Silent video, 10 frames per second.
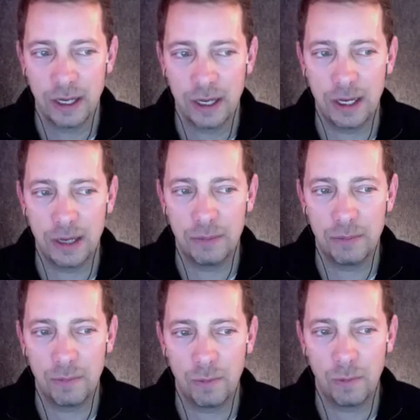
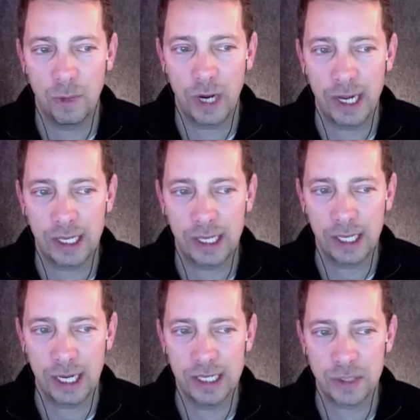when I click
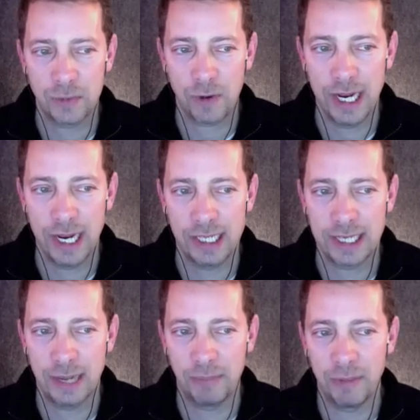on this right hand
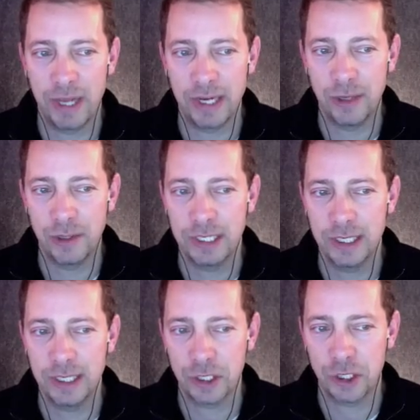template menu, you see
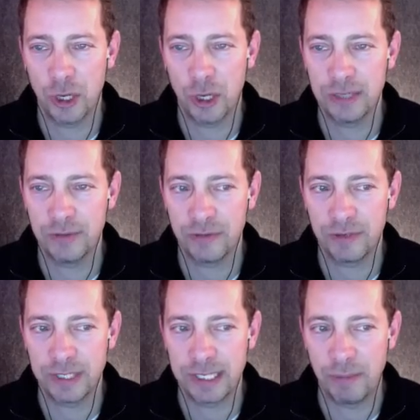there's a choice of
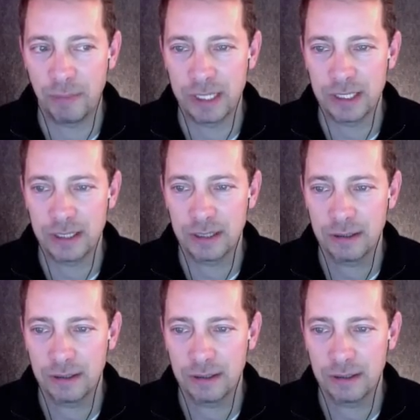different templates.